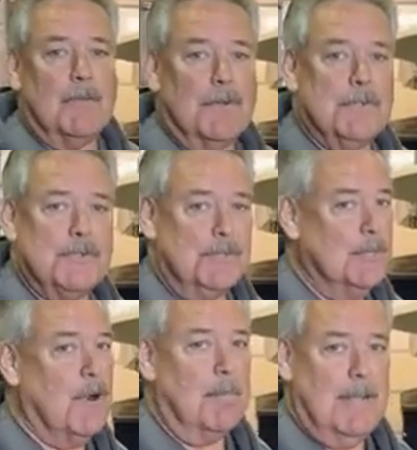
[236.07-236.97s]
and just
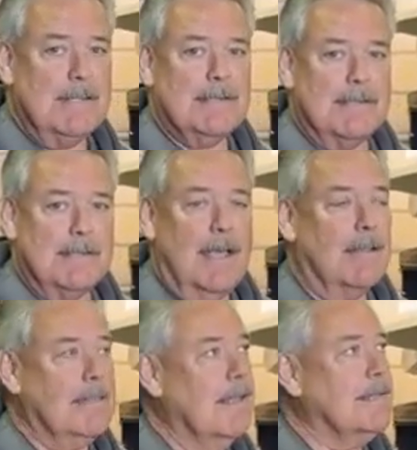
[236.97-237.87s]
do our best to see
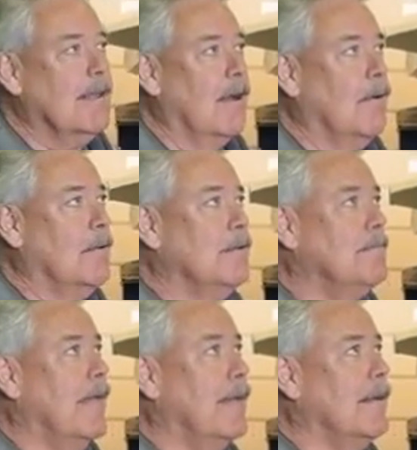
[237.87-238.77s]
how things go
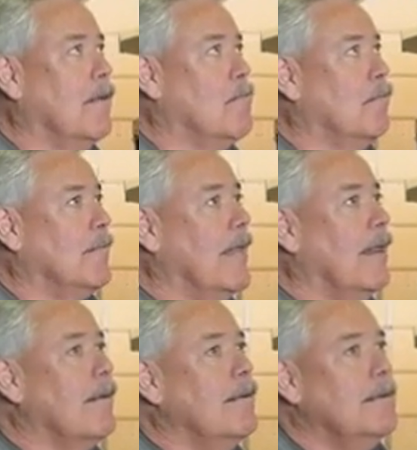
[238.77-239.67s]
and go from there.